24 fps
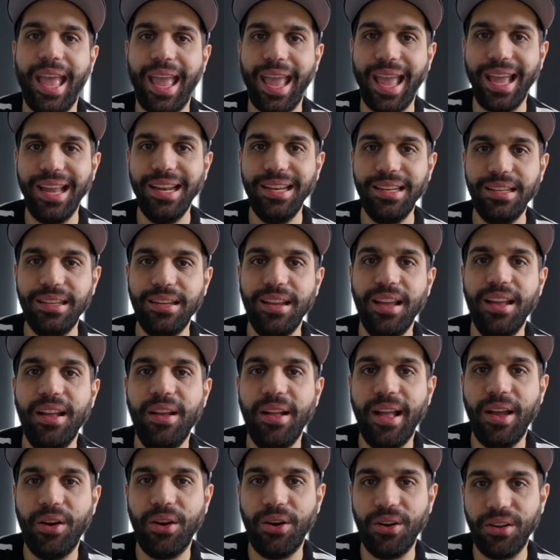And
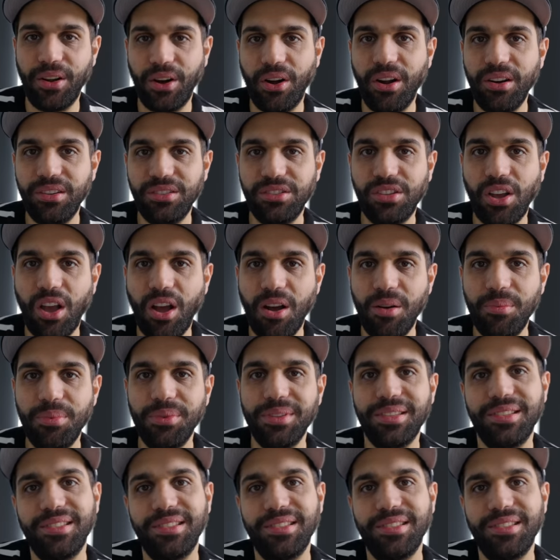on top,